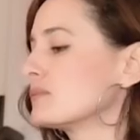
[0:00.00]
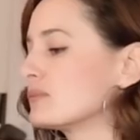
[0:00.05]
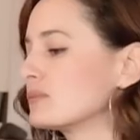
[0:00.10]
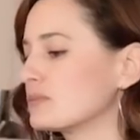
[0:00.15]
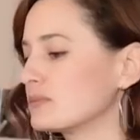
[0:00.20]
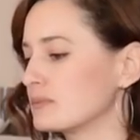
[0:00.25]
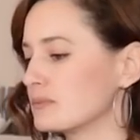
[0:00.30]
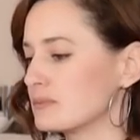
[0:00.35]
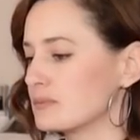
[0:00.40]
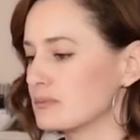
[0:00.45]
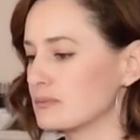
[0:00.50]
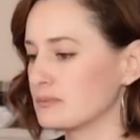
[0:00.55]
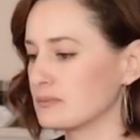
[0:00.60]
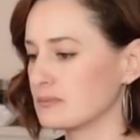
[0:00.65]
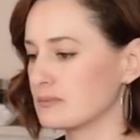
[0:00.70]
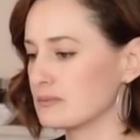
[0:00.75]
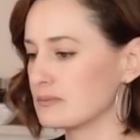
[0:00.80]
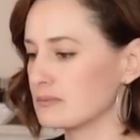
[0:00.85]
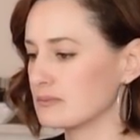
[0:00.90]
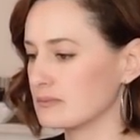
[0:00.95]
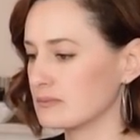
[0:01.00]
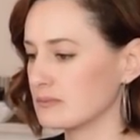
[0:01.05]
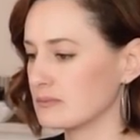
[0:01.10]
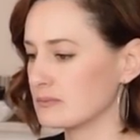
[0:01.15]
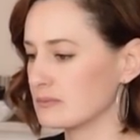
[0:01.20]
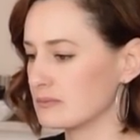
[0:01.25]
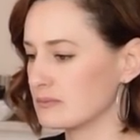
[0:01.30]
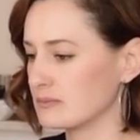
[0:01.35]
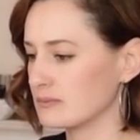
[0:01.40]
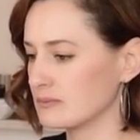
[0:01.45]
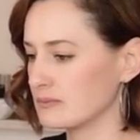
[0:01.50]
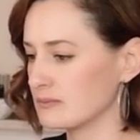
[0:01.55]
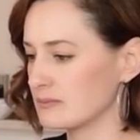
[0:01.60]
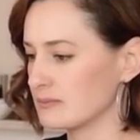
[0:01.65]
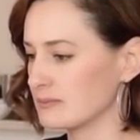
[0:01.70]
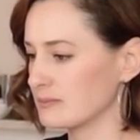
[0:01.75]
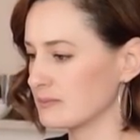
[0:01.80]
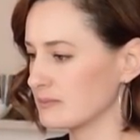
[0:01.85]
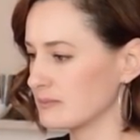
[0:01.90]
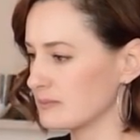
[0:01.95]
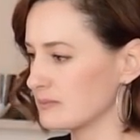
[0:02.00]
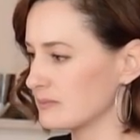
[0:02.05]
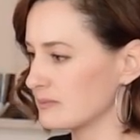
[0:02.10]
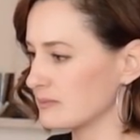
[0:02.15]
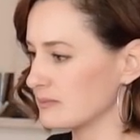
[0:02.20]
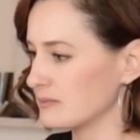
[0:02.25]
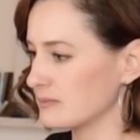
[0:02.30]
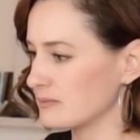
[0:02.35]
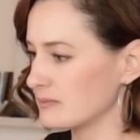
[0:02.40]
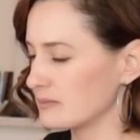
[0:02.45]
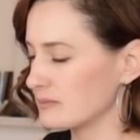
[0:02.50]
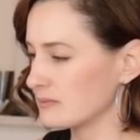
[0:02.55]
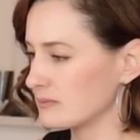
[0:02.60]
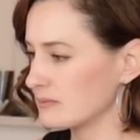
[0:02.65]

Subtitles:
This person isn't speaking.